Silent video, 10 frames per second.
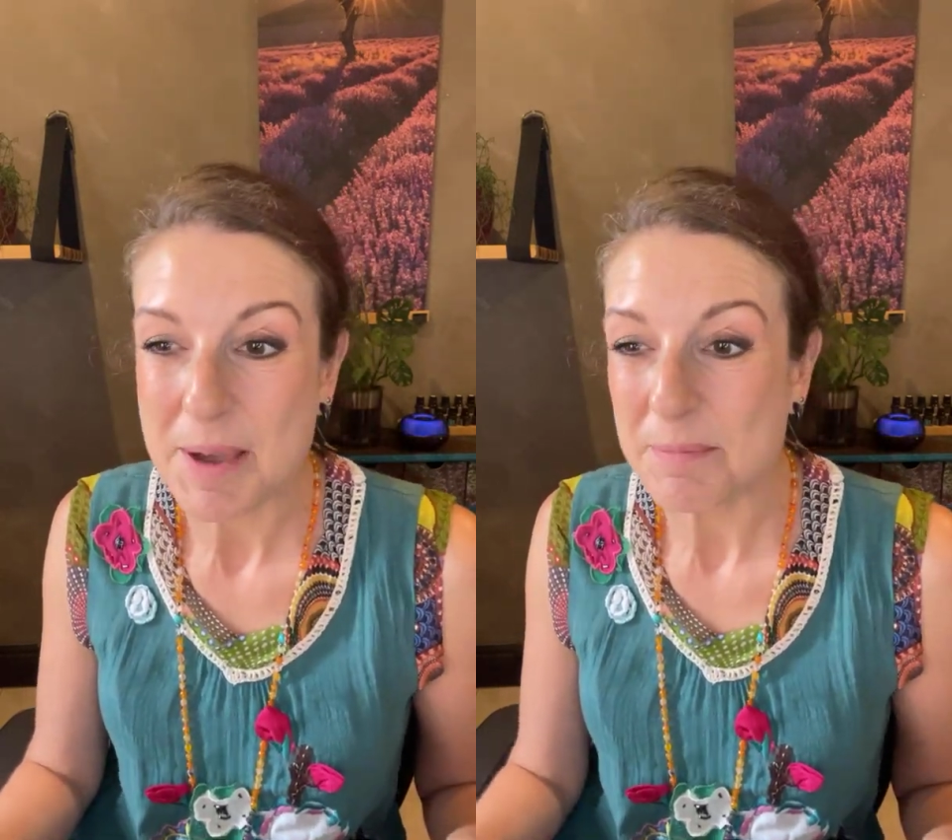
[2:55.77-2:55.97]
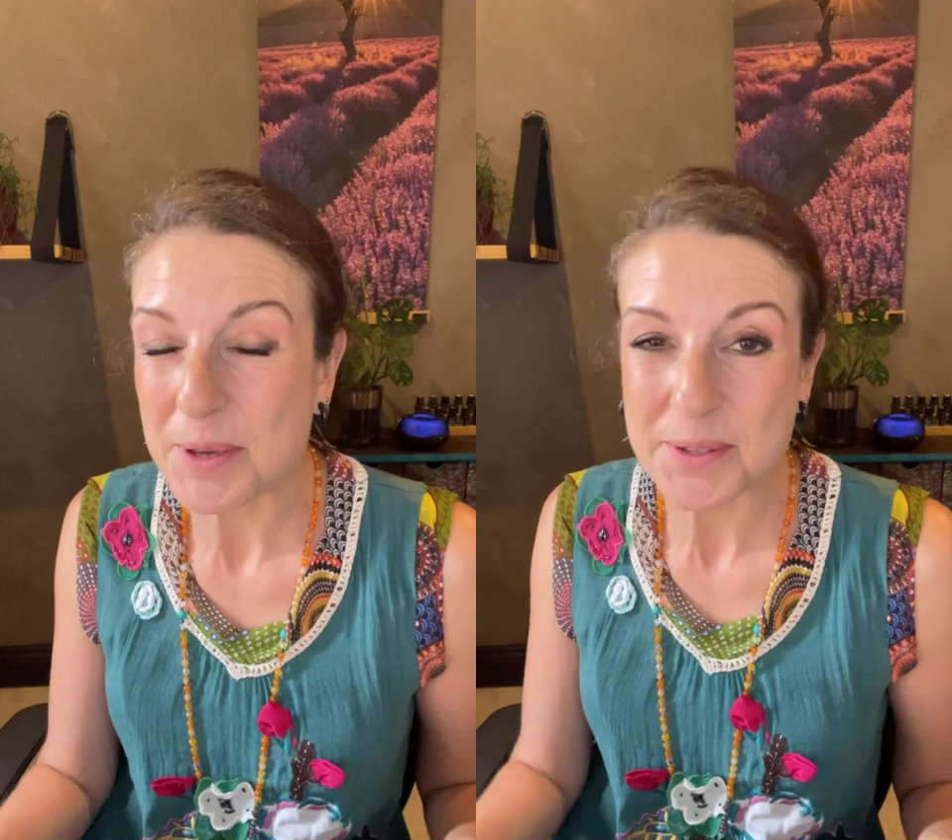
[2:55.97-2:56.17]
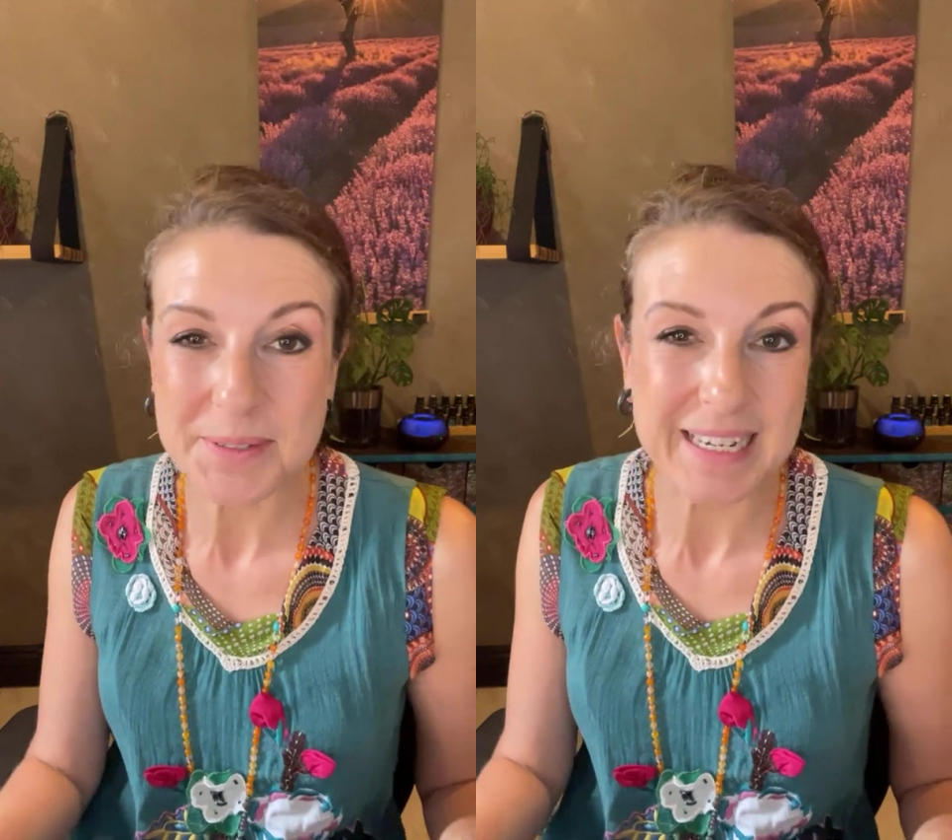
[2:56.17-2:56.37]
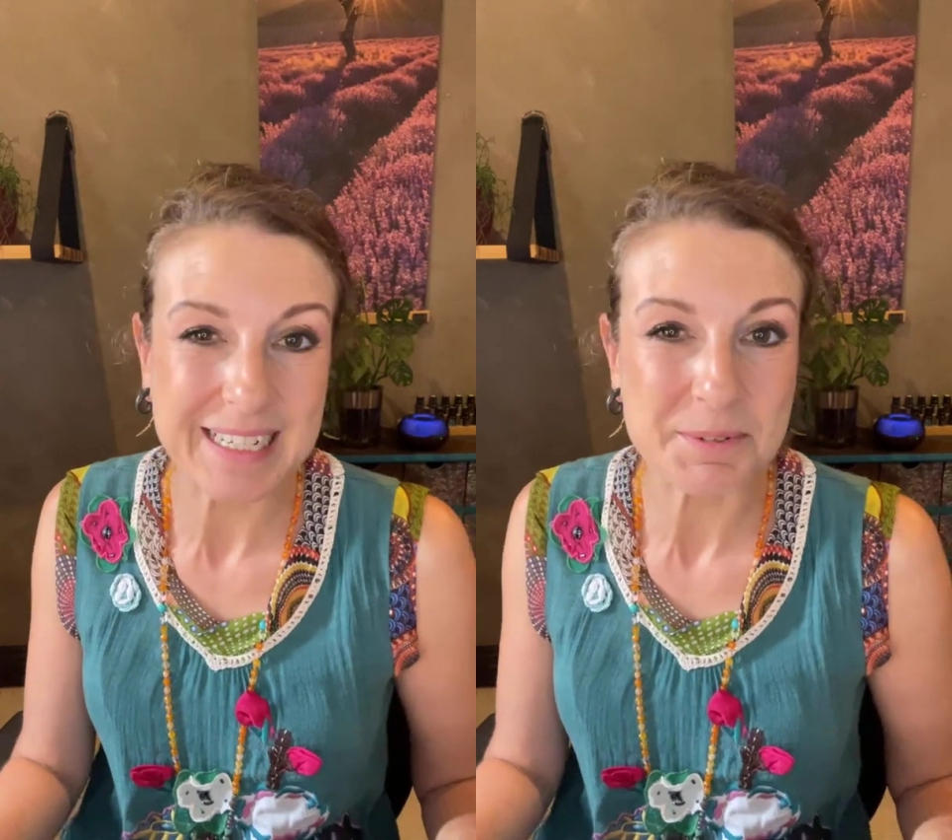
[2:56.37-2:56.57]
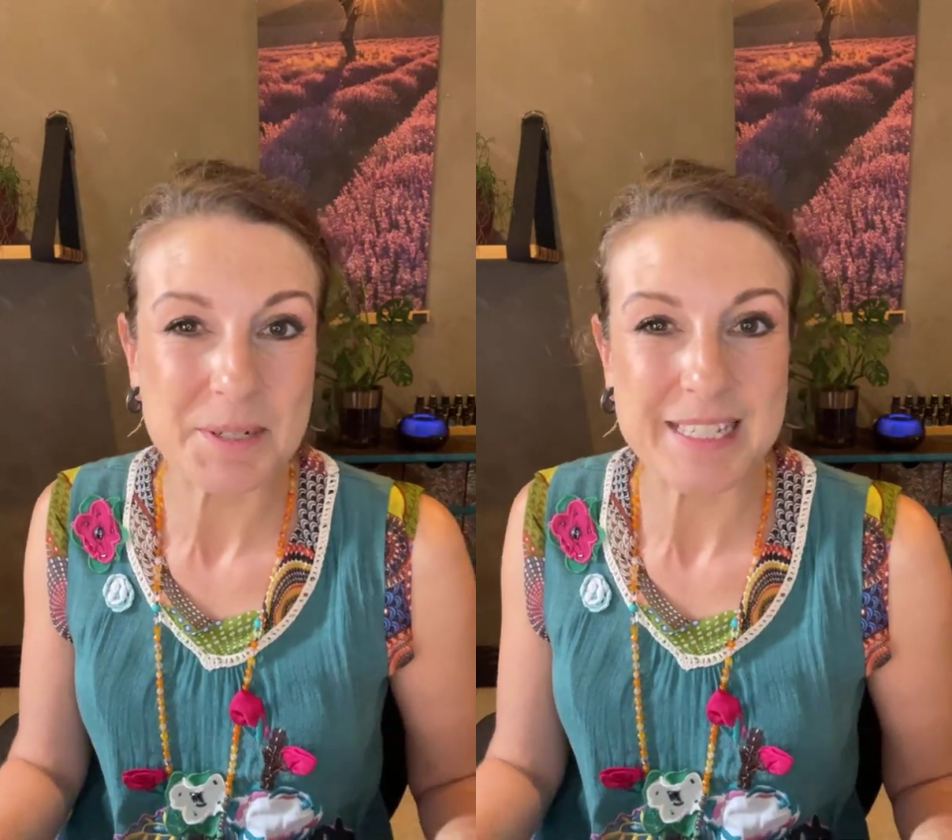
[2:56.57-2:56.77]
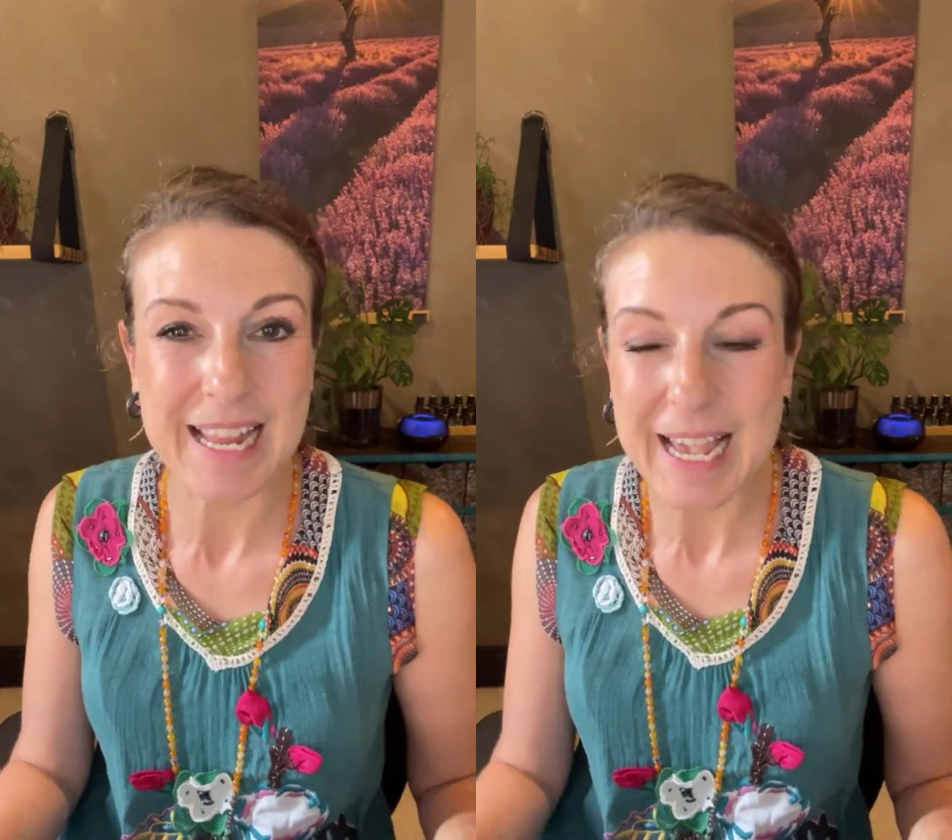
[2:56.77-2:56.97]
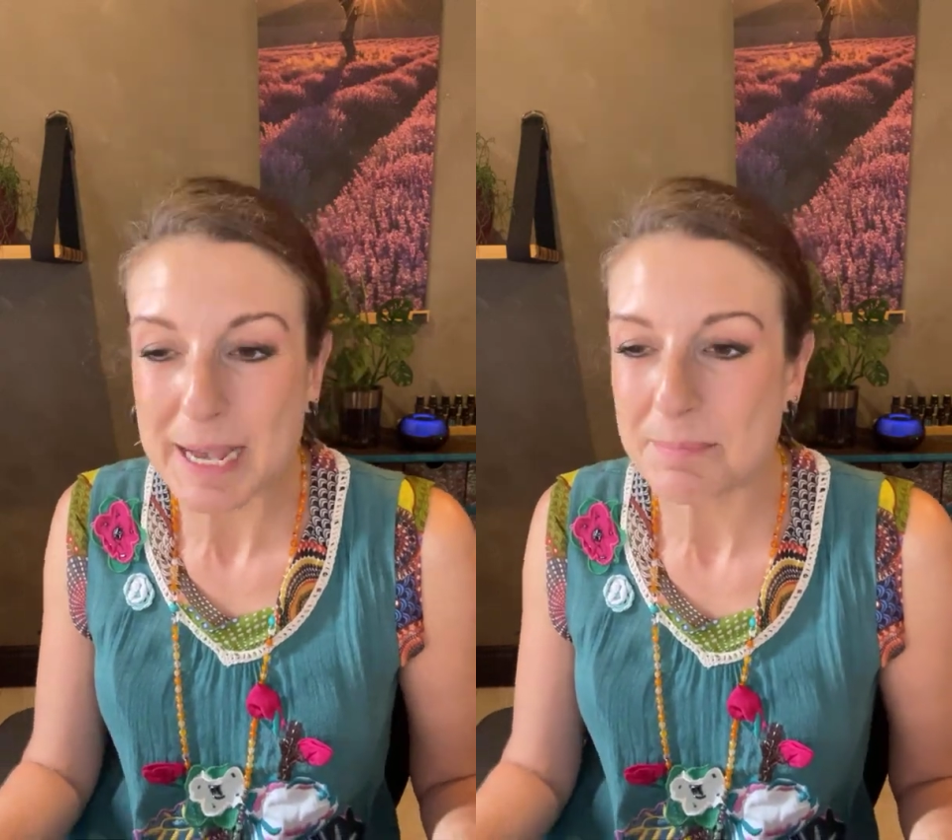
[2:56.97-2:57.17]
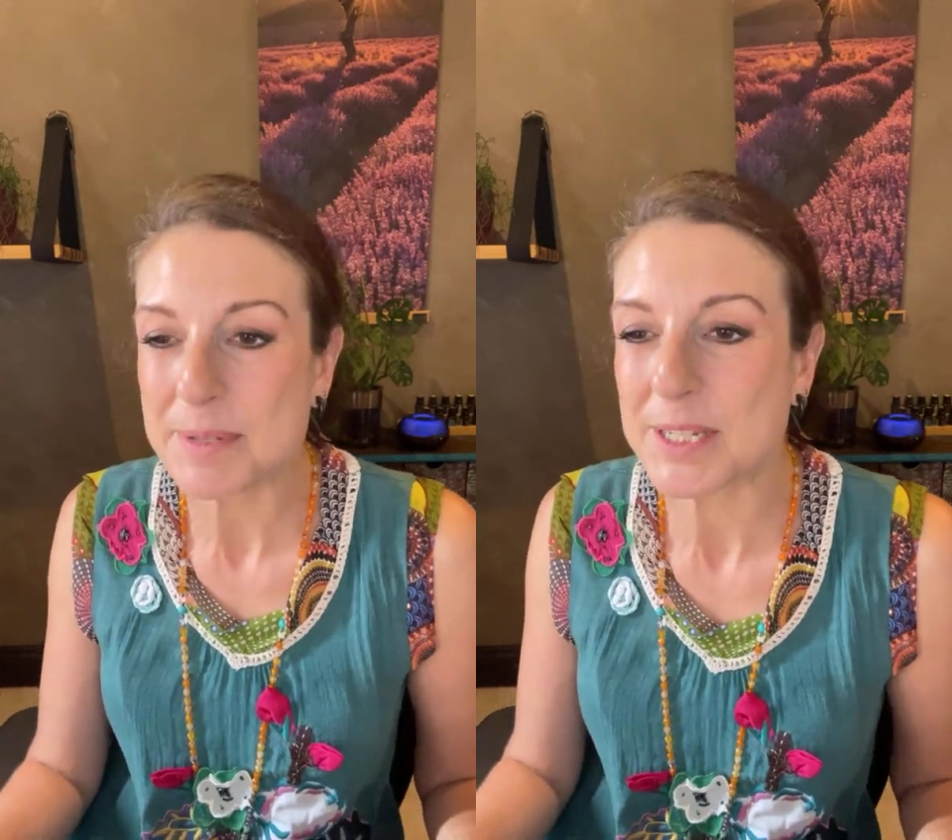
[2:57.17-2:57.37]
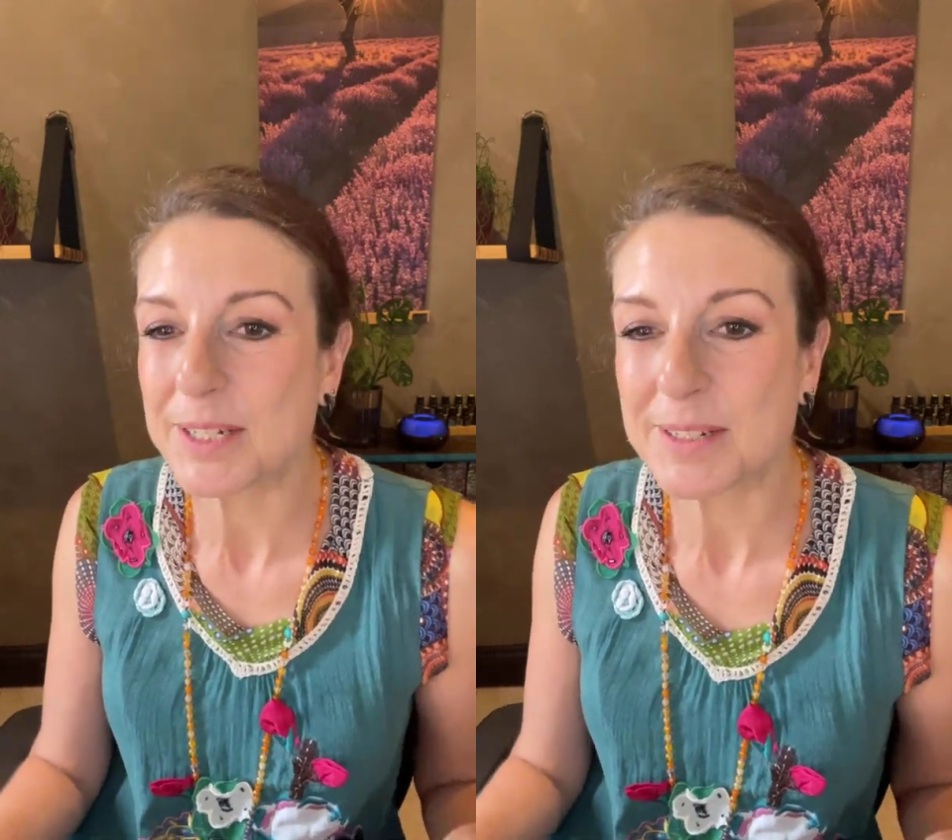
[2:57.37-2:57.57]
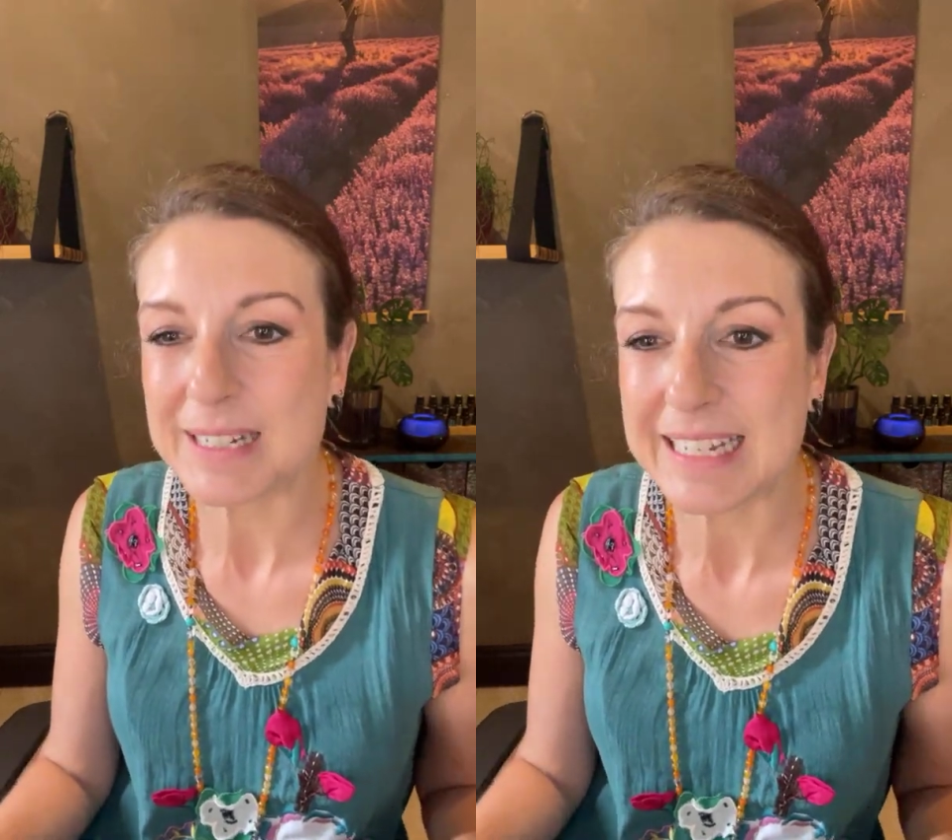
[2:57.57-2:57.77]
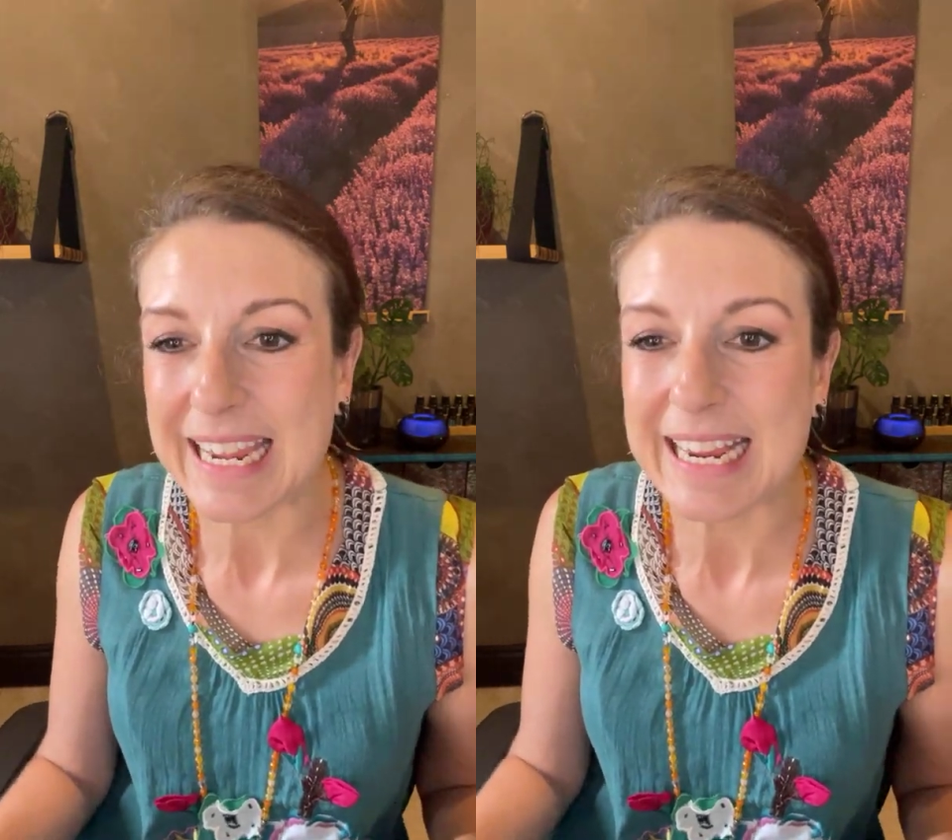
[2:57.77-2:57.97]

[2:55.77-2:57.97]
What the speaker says: birthday. It was an absolutely